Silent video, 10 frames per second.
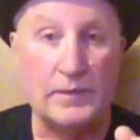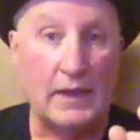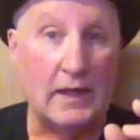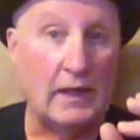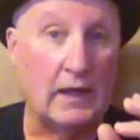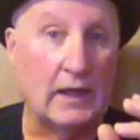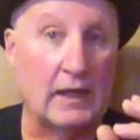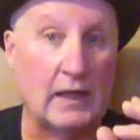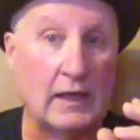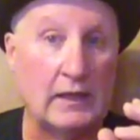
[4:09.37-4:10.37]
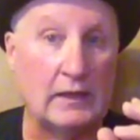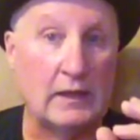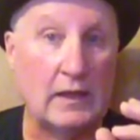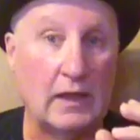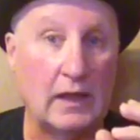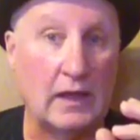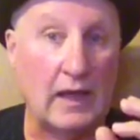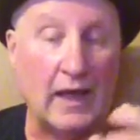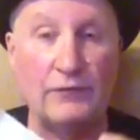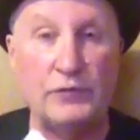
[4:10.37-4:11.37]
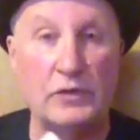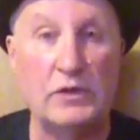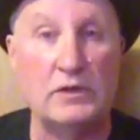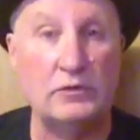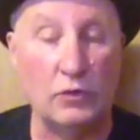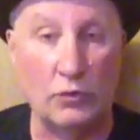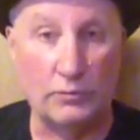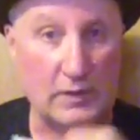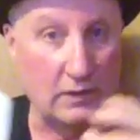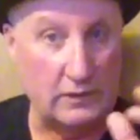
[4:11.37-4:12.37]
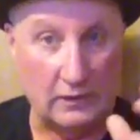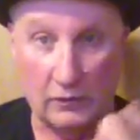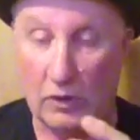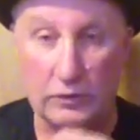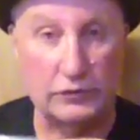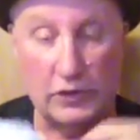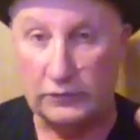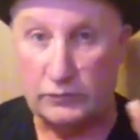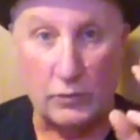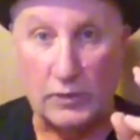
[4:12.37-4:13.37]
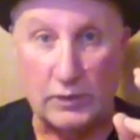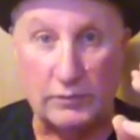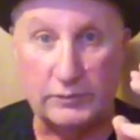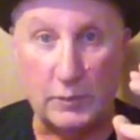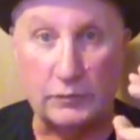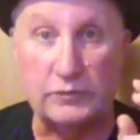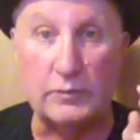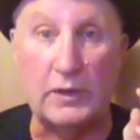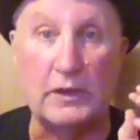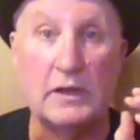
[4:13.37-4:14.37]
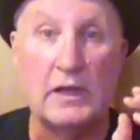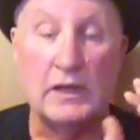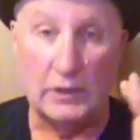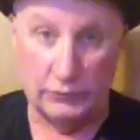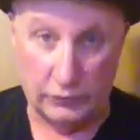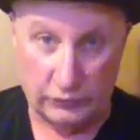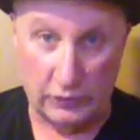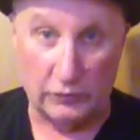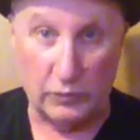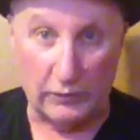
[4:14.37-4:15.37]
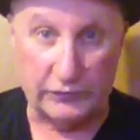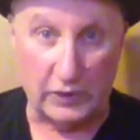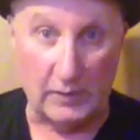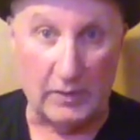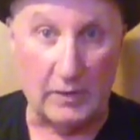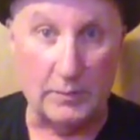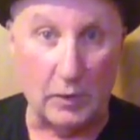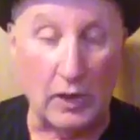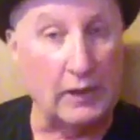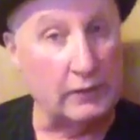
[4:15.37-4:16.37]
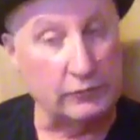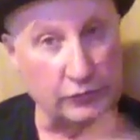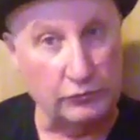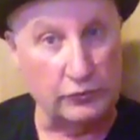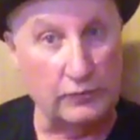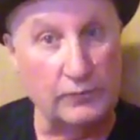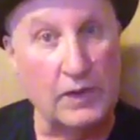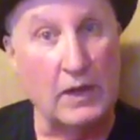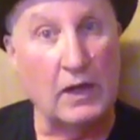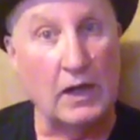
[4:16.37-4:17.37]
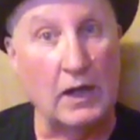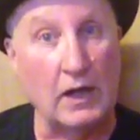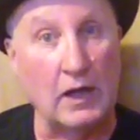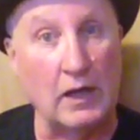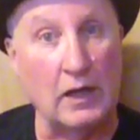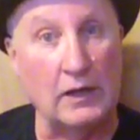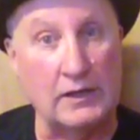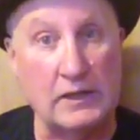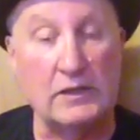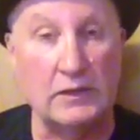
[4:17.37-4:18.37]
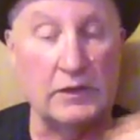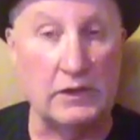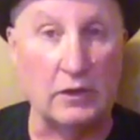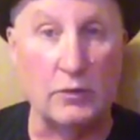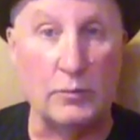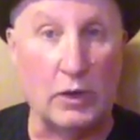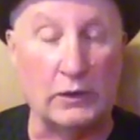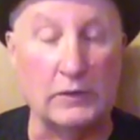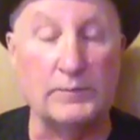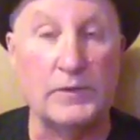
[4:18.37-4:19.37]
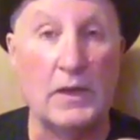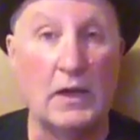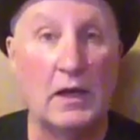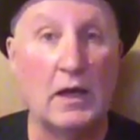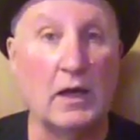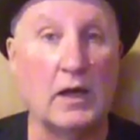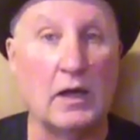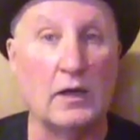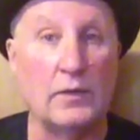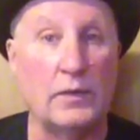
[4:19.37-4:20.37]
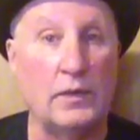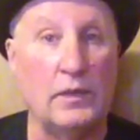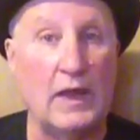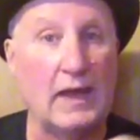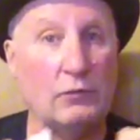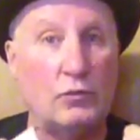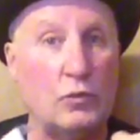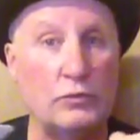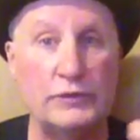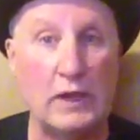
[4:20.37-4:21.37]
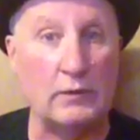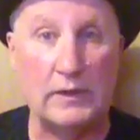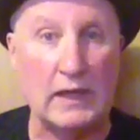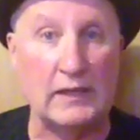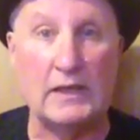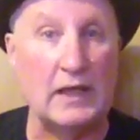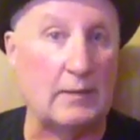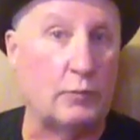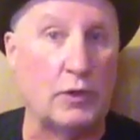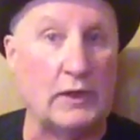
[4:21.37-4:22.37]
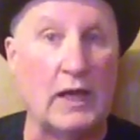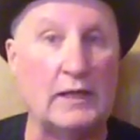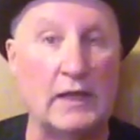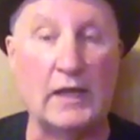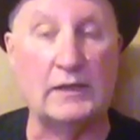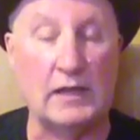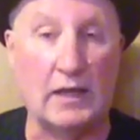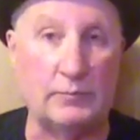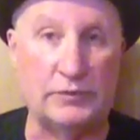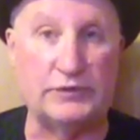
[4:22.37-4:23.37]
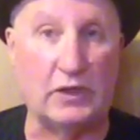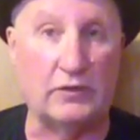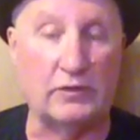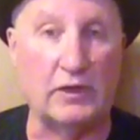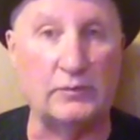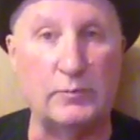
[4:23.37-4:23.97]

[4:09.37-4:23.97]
And after he told me that all the jets were where they were supposed to be, he was using a 12 centimeter pot, and he was using heat in the yellow bottle. That rules out 99.999% of things.